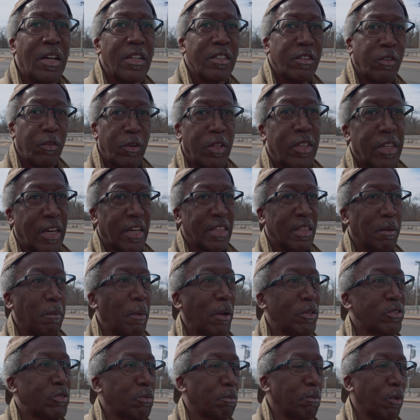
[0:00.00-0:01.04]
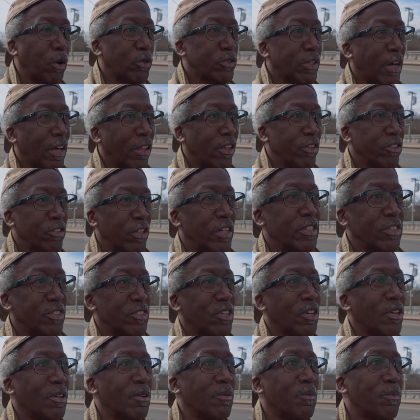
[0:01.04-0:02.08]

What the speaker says: to really get the most out of this lens.